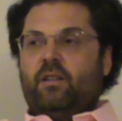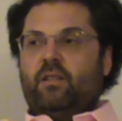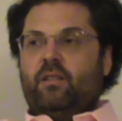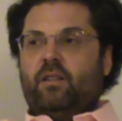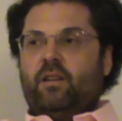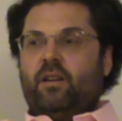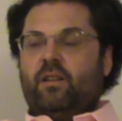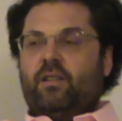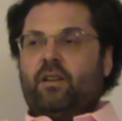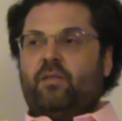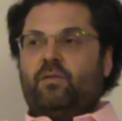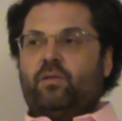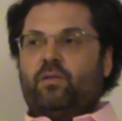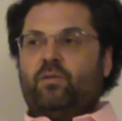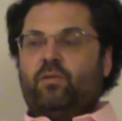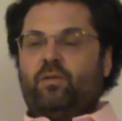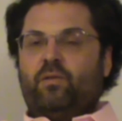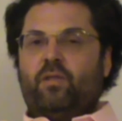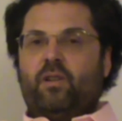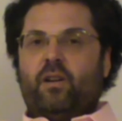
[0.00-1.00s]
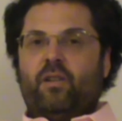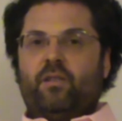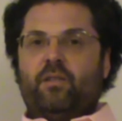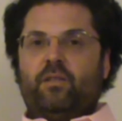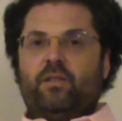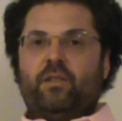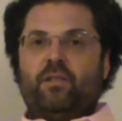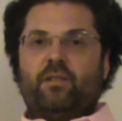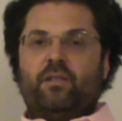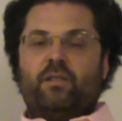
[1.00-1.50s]
that after 2,000
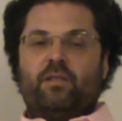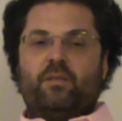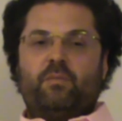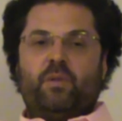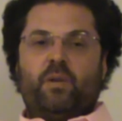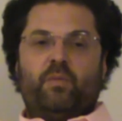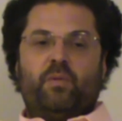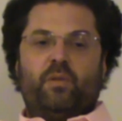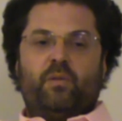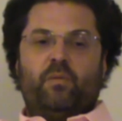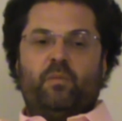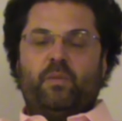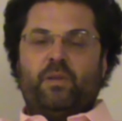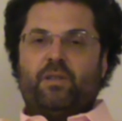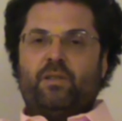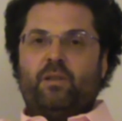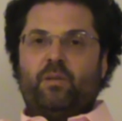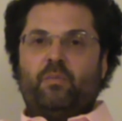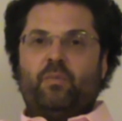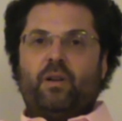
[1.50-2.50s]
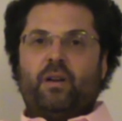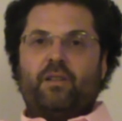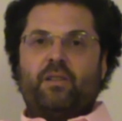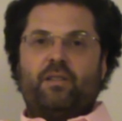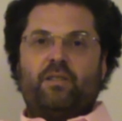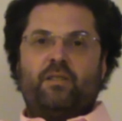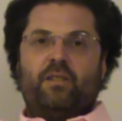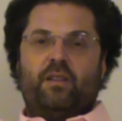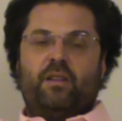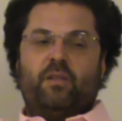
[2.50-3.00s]
years people will be still
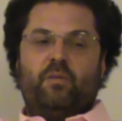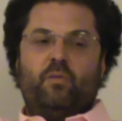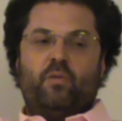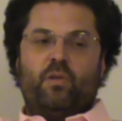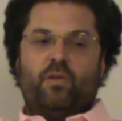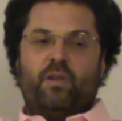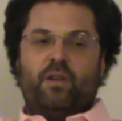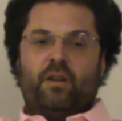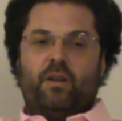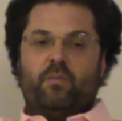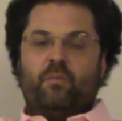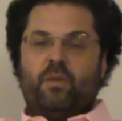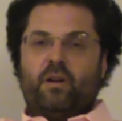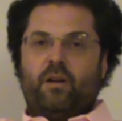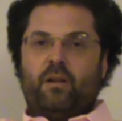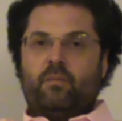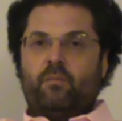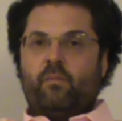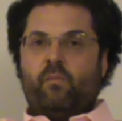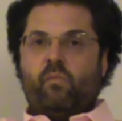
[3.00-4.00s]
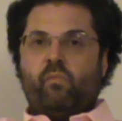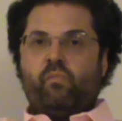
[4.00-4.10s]
practicing and worrying about